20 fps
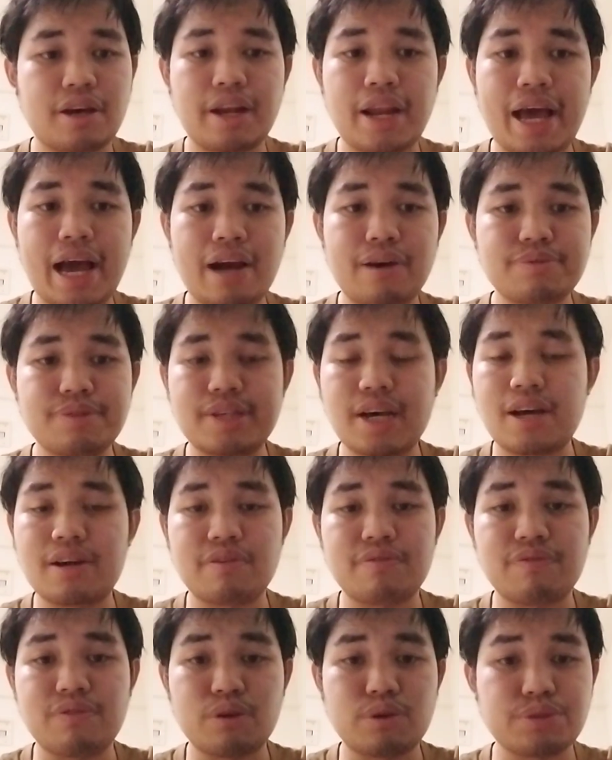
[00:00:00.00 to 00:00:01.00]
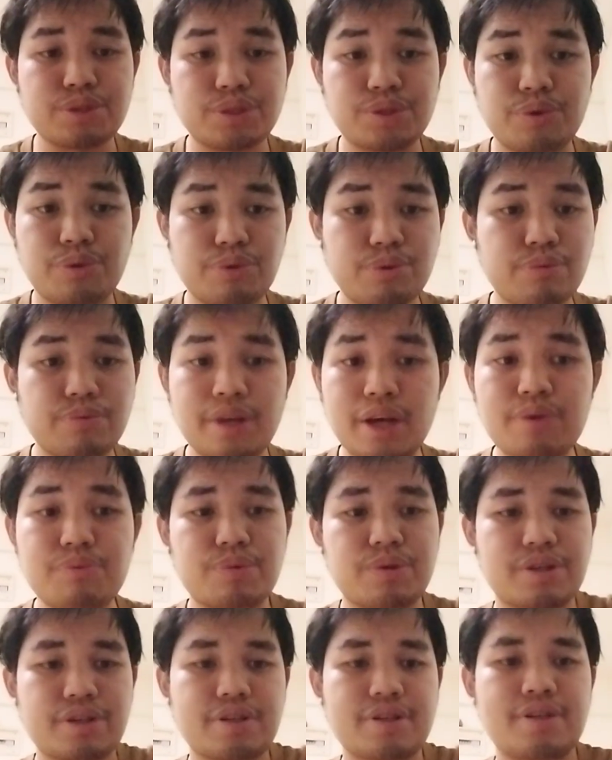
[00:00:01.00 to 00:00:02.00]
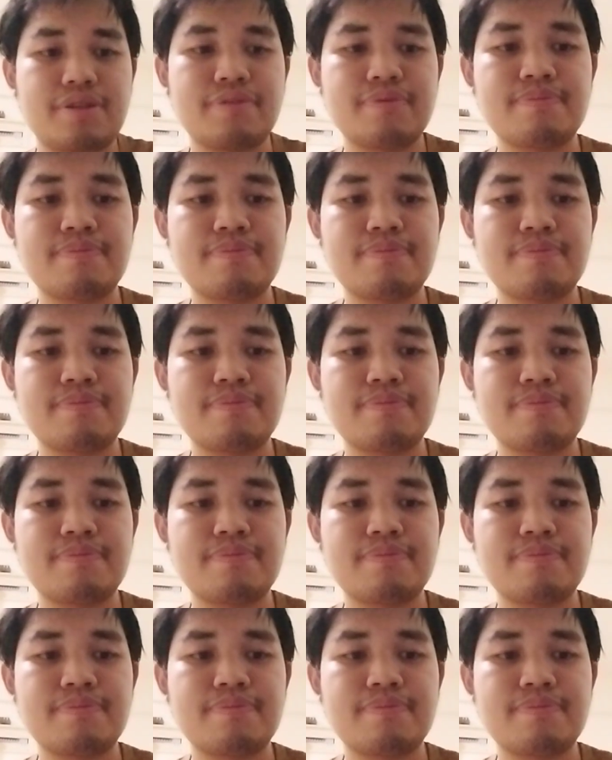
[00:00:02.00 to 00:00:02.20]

and how data flows through network.